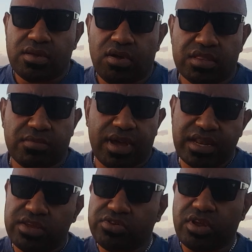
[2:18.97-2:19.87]
All the
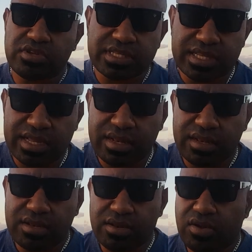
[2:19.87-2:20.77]
money you try to steal,
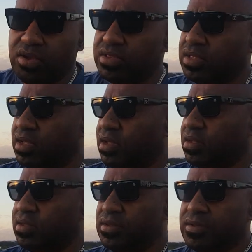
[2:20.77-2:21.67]
all
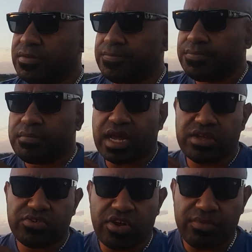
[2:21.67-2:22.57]
the
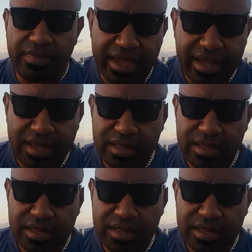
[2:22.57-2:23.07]
money you try to make,